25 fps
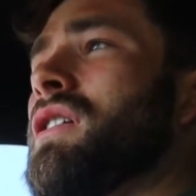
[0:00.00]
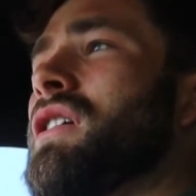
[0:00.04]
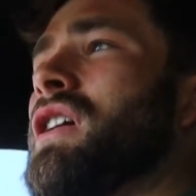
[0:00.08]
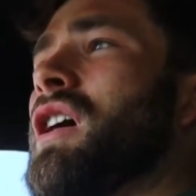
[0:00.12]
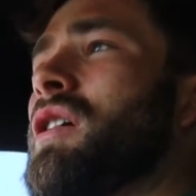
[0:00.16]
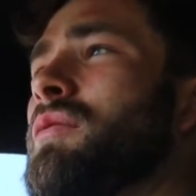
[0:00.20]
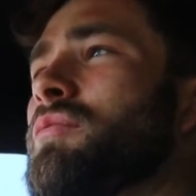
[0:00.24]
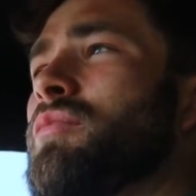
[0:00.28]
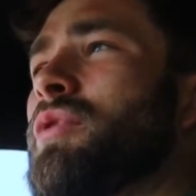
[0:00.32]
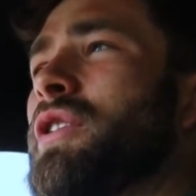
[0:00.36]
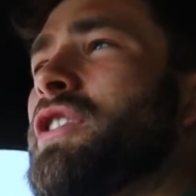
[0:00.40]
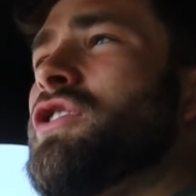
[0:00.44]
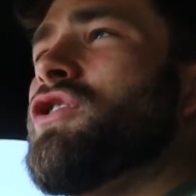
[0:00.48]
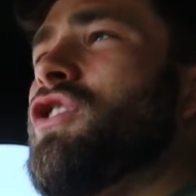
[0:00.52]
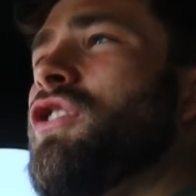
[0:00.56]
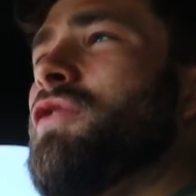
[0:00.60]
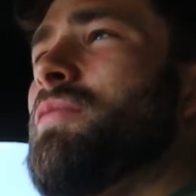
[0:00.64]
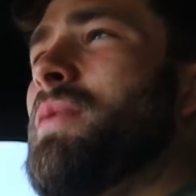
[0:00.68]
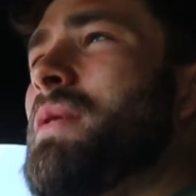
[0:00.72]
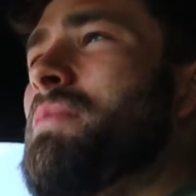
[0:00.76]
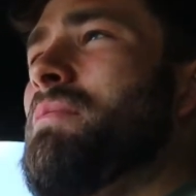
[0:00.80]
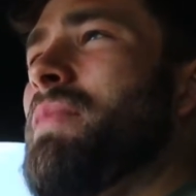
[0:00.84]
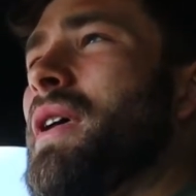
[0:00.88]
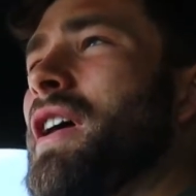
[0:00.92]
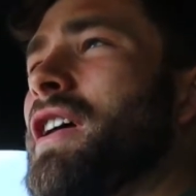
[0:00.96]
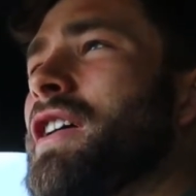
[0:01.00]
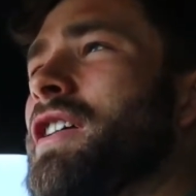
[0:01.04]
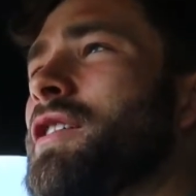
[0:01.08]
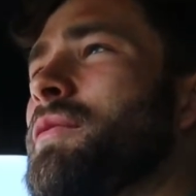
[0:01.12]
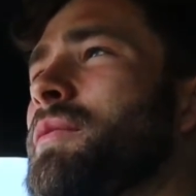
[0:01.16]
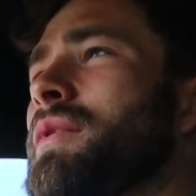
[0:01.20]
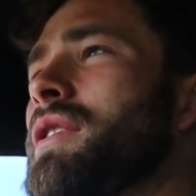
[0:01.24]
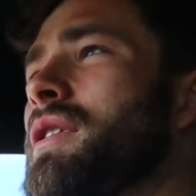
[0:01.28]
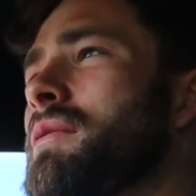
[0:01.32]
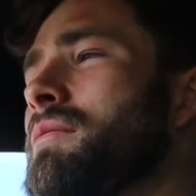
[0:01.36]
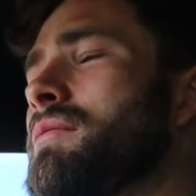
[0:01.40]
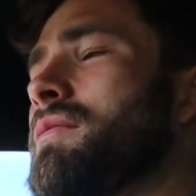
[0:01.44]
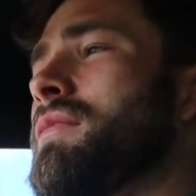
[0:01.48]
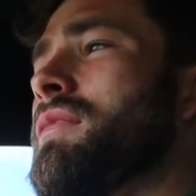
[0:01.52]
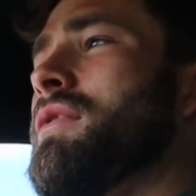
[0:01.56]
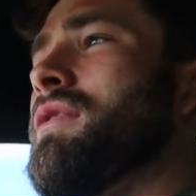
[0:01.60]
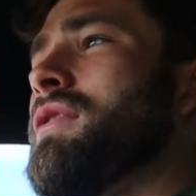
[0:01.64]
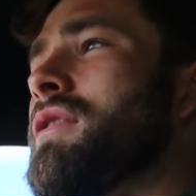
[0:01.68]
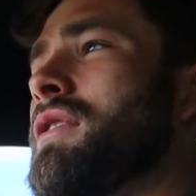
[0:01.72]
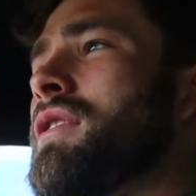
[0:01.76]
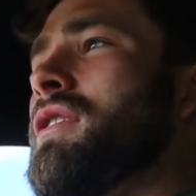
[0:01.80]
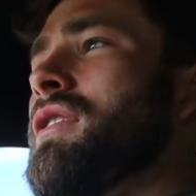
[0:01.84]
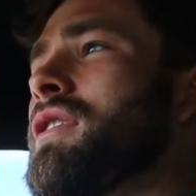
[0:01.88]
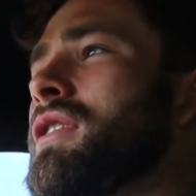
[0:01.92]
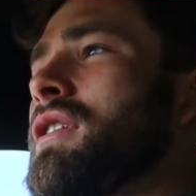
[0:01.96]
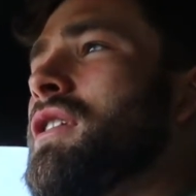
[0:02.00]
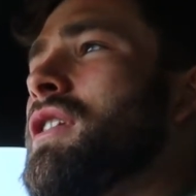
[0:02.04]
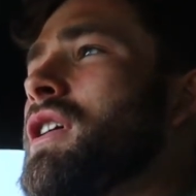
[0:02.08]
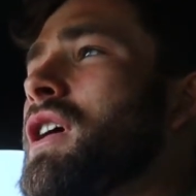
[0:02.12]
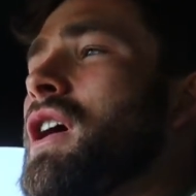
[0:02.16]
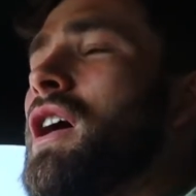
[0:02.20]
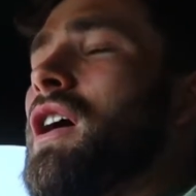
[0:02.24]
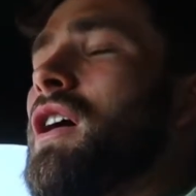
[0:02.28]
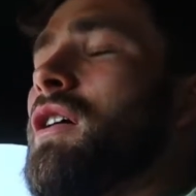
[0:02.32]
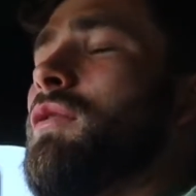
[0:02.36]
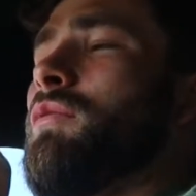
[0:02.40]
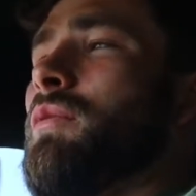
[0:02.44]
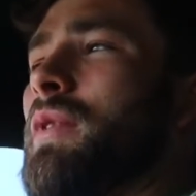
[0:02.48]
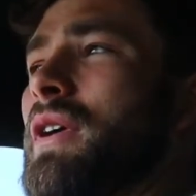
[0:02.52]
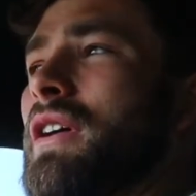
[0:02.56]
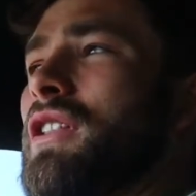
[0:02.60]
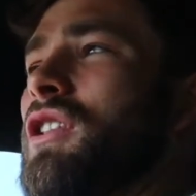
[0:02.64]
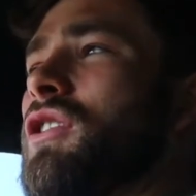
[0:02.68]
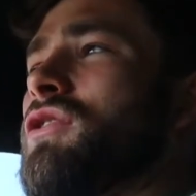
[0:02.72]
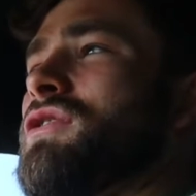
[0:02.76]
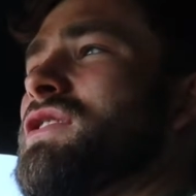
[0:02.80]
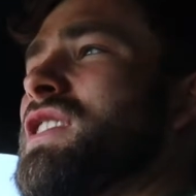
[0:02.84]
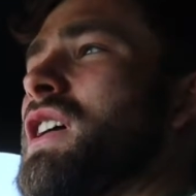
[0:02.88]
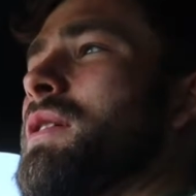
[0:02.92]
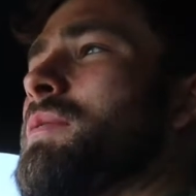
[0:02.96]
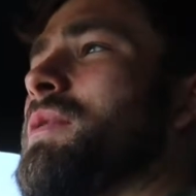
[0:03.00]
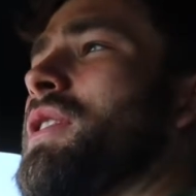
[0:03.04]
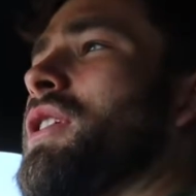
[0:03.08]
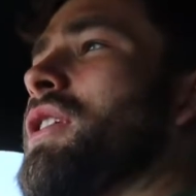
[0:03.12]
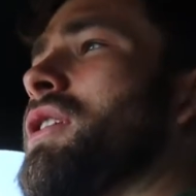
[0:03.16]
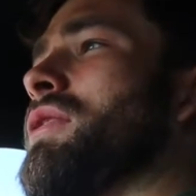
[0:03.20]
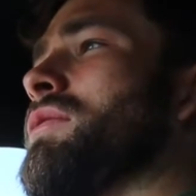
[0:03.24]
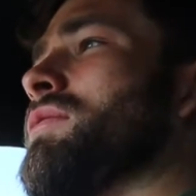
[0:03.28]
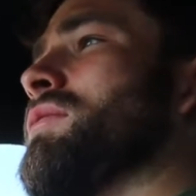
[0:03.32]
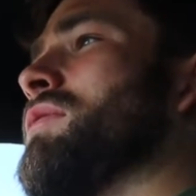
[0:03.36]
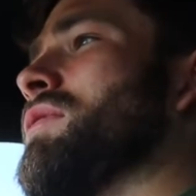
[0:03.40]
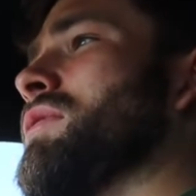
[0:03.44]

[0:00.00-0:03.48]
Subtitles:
I'm pretty sure I've been biking with him a long time ago.